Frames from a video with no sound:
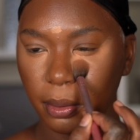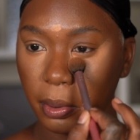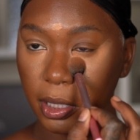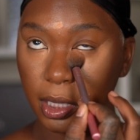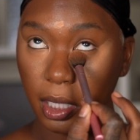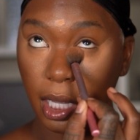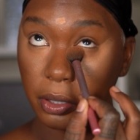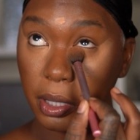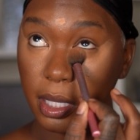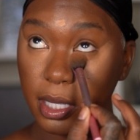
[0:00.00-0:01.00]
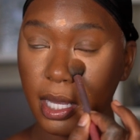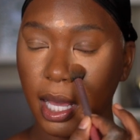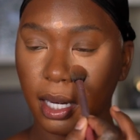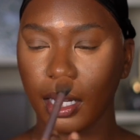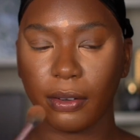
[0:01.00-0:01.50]
a brush, because you can see how
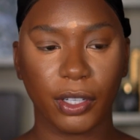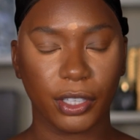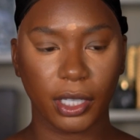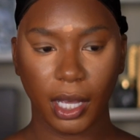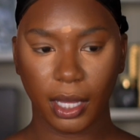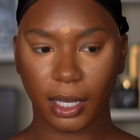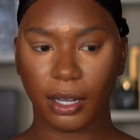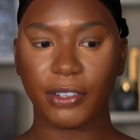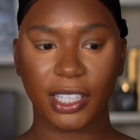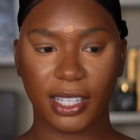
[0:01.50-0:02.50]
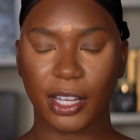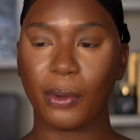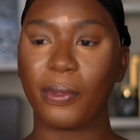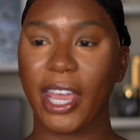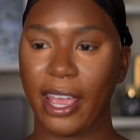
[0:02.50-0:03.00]
the coverage is
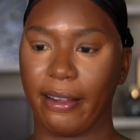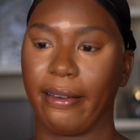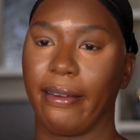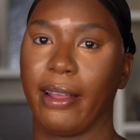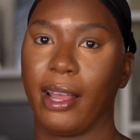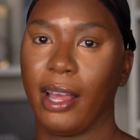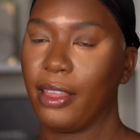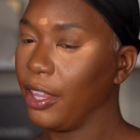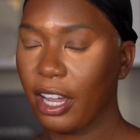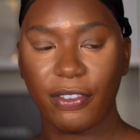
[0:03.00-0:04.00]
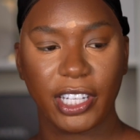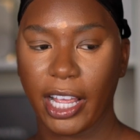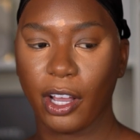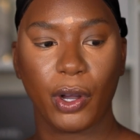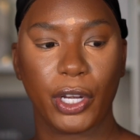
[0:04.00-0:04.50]
still there. The coverage
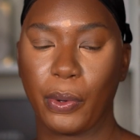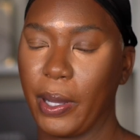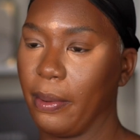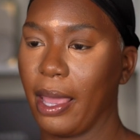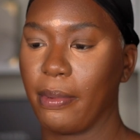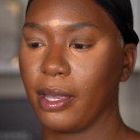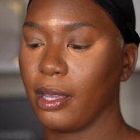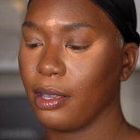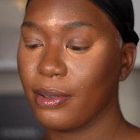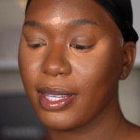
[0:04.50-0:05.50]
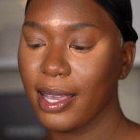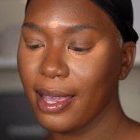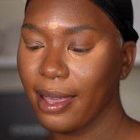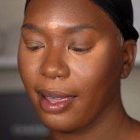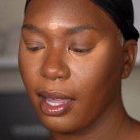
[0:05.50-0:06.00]
ain't going nowhere, baby. You see
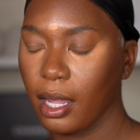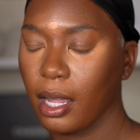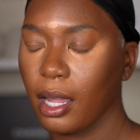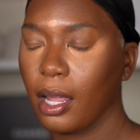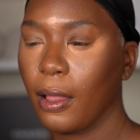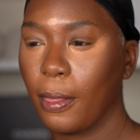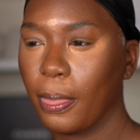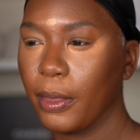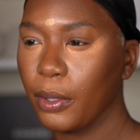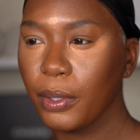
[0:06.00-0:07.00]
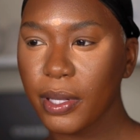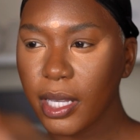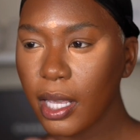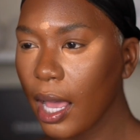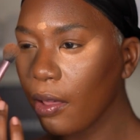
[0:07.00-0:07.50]
it? Do you
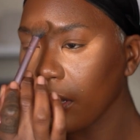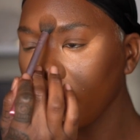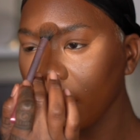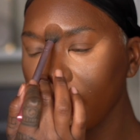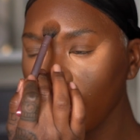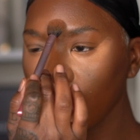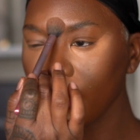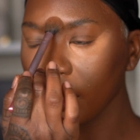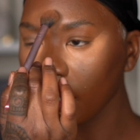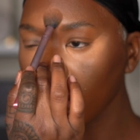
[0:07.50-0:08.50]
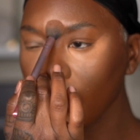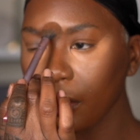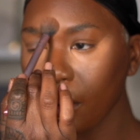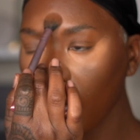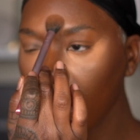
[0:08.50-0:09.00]
see how the coverage is just
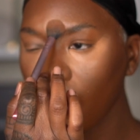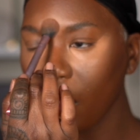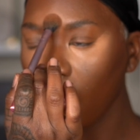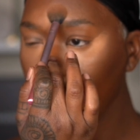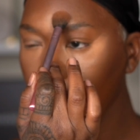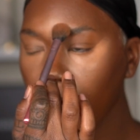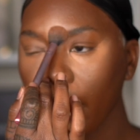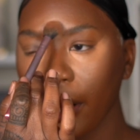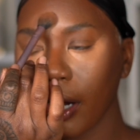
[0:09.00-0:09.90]
still there?